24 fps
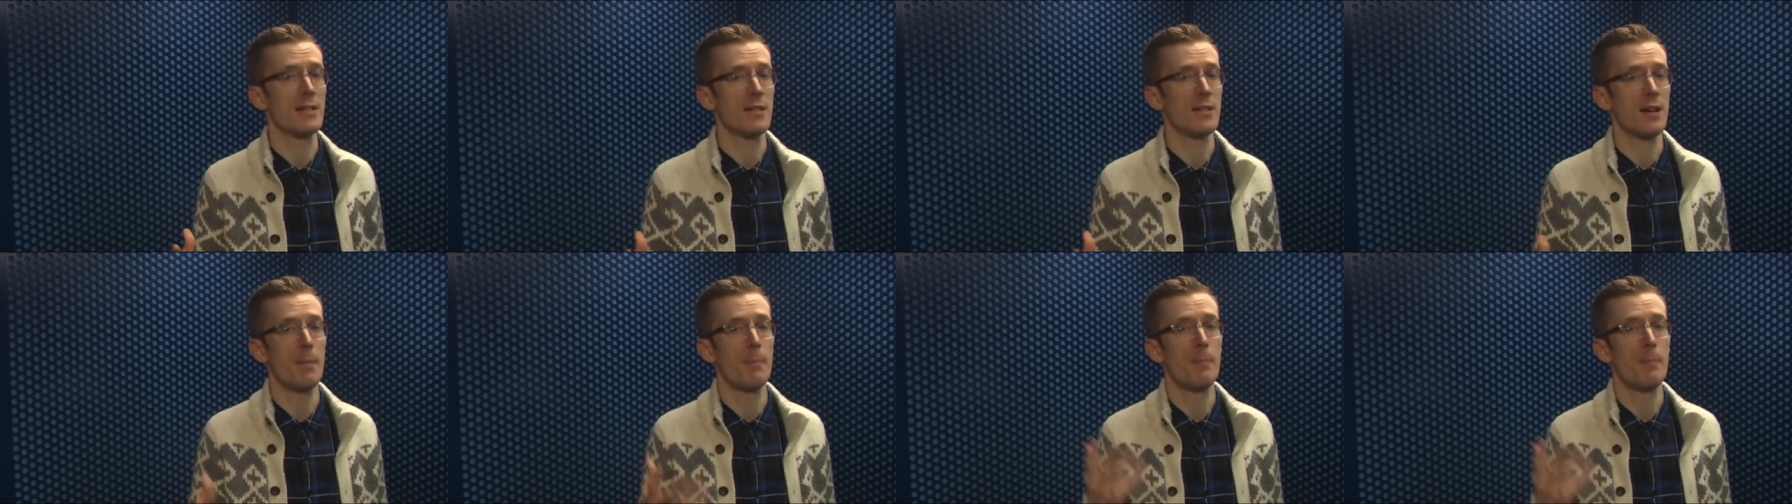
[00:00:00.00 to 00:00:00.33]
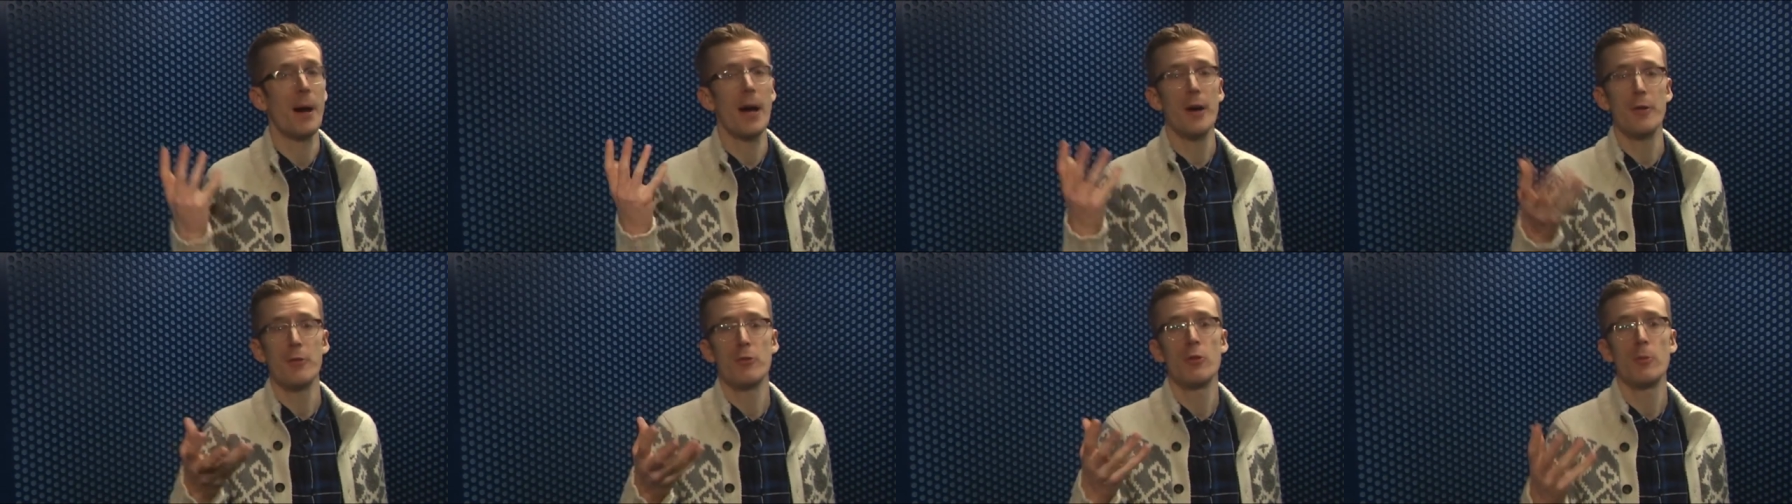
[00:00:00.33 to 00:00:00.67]
A
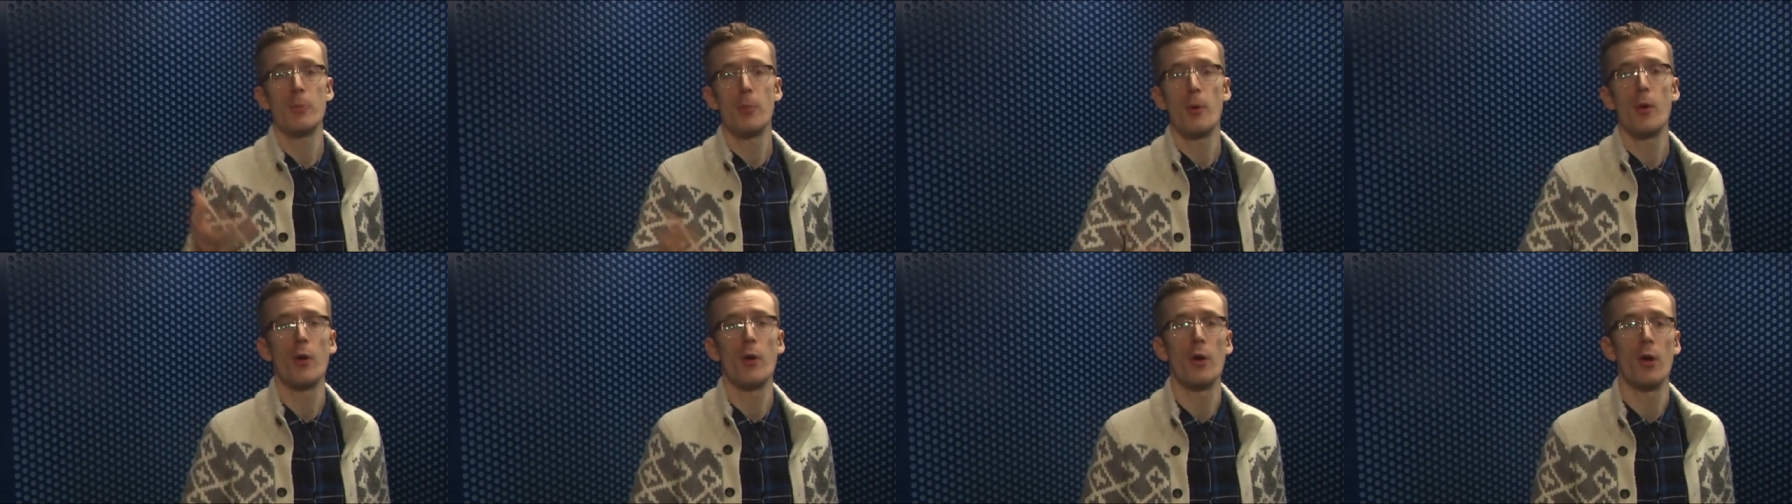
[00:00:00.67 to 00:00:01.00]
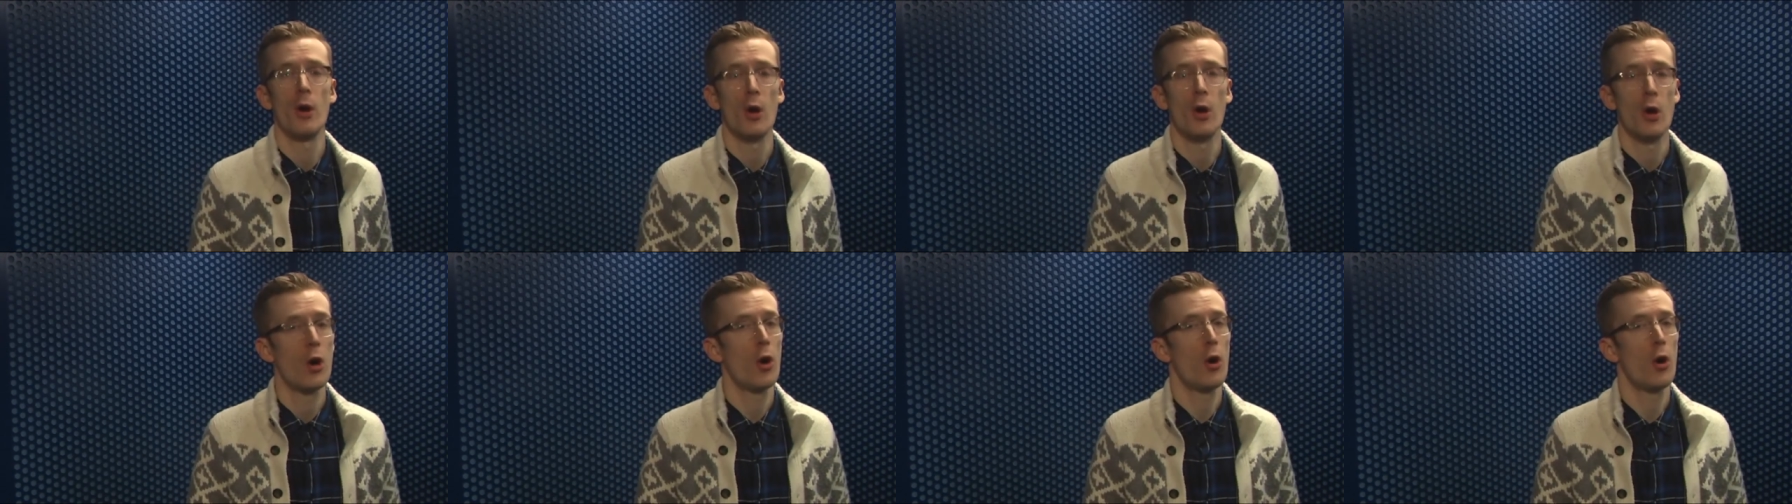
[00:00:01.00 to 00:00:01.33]
Byron report
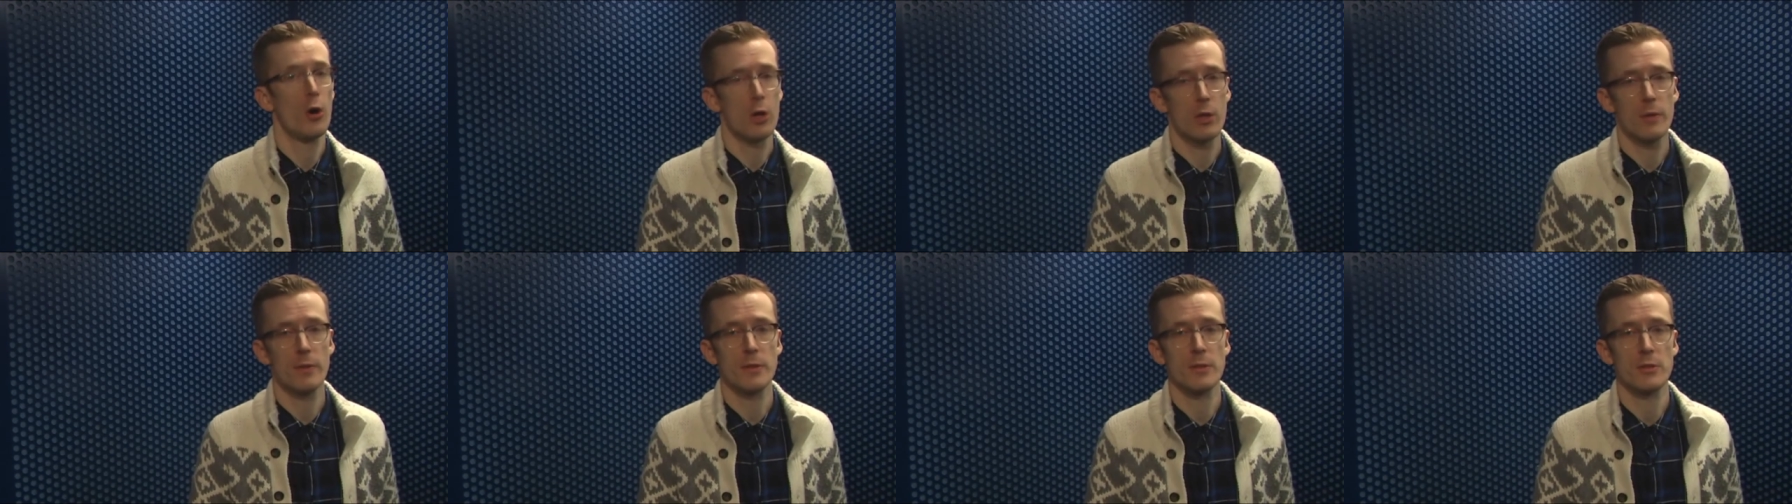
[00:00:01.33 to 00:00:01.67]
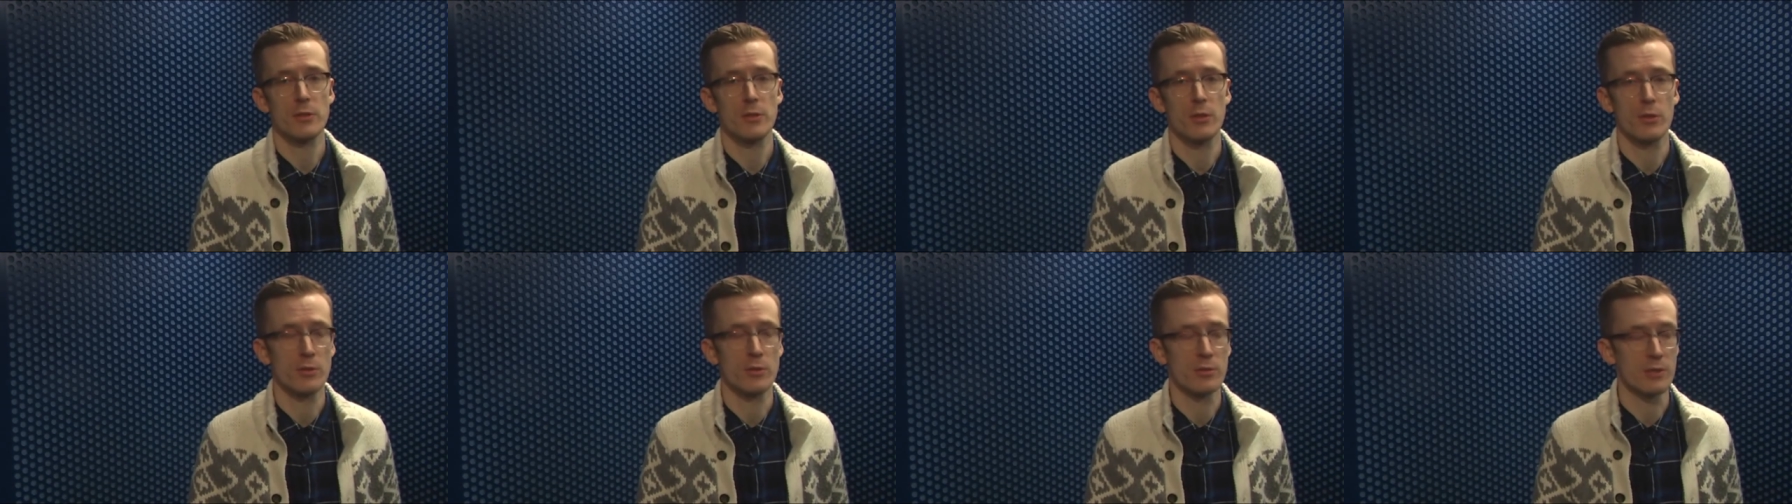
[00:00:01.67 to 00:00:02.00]
all of its
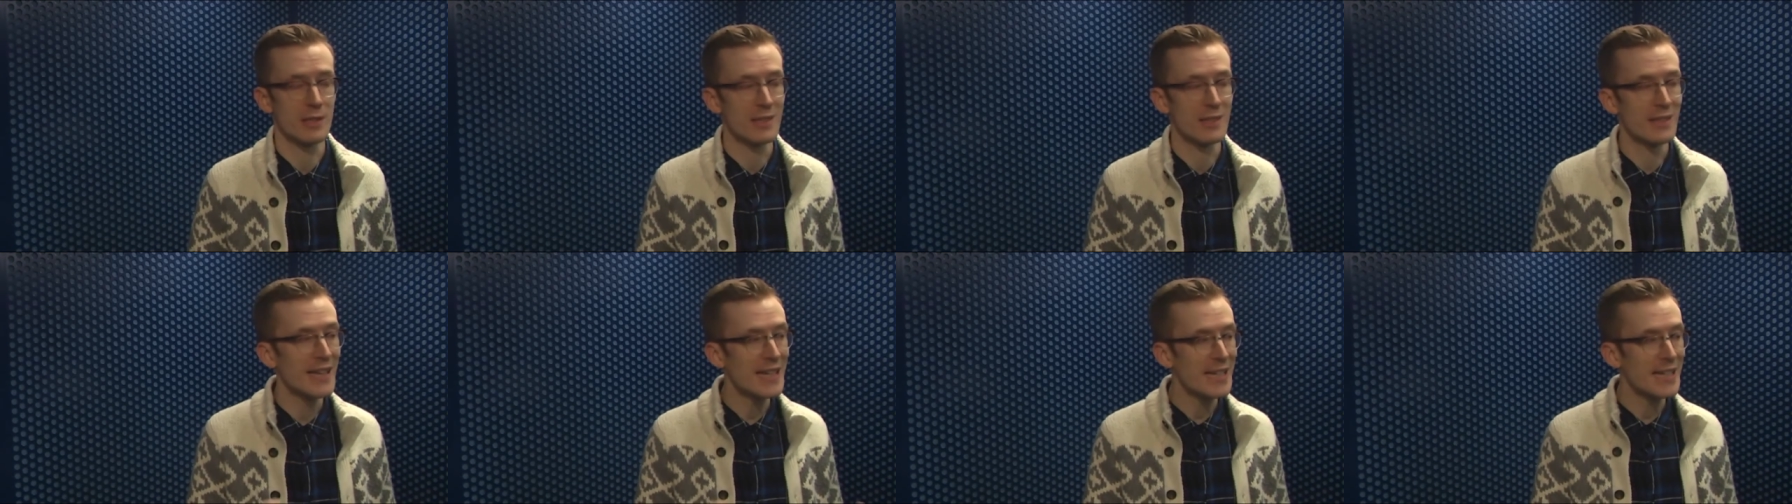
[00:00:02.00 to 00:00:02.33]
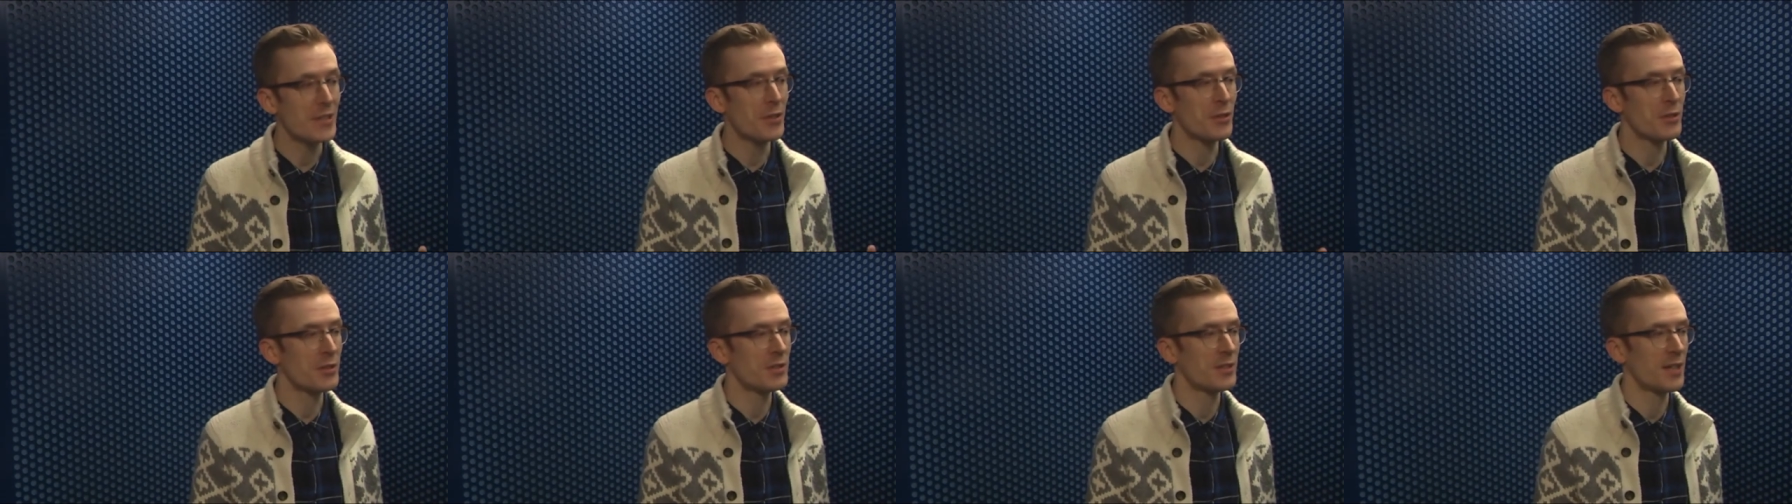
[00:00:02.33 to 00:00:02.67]
own, so they can
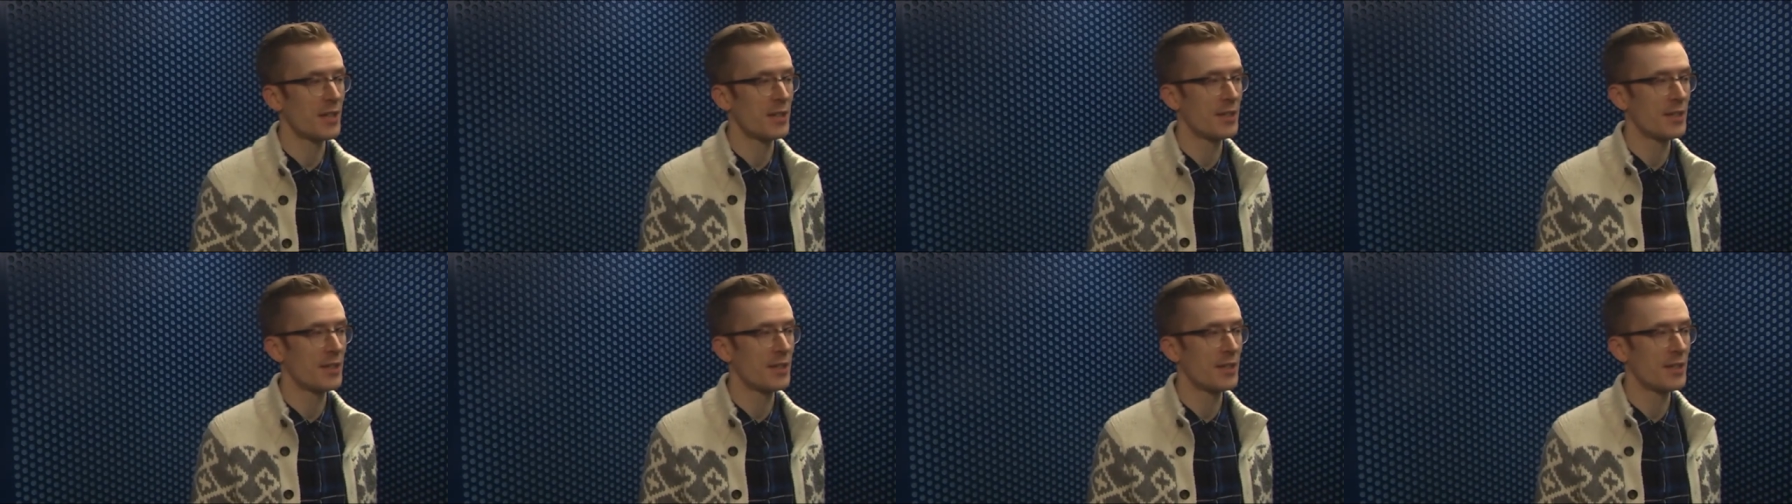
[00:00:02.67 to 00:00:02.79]
understand,